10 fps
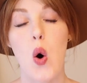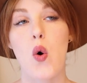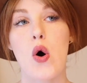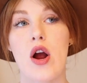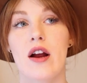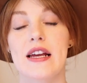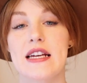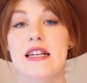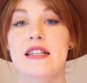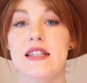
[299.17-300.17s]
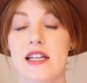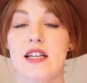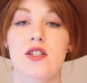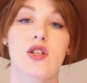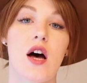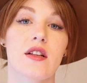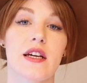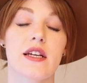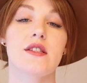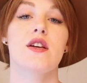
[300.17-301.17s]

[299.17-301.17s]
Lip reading: or is eating solids,